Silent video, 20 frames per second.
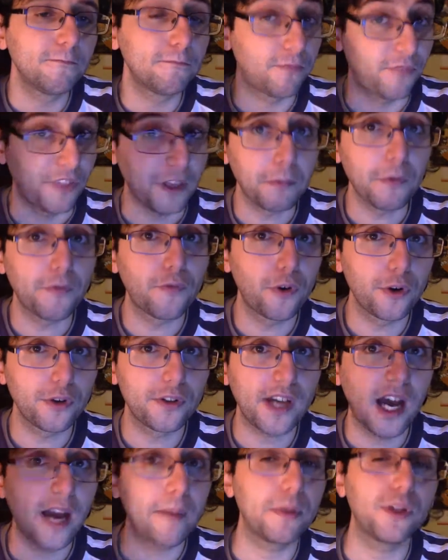Think before you
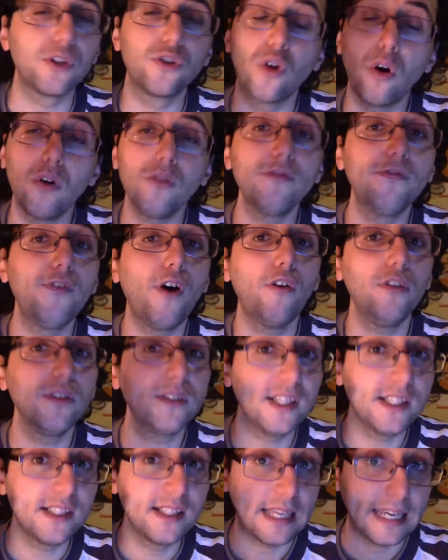type and don't follow
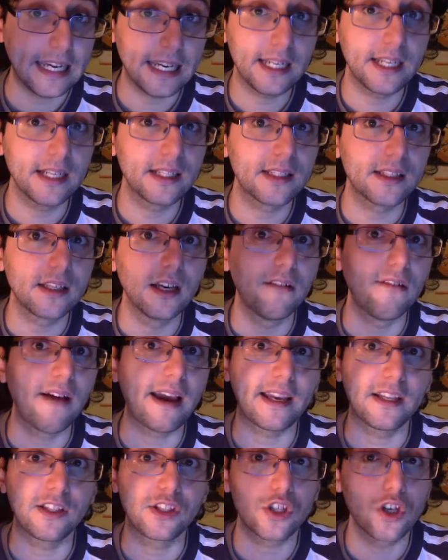these idiots
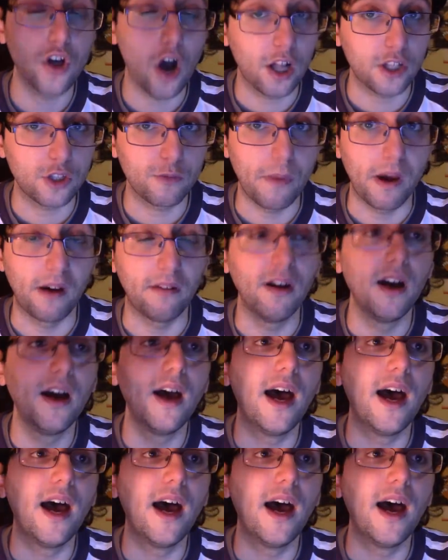like it's Godspell.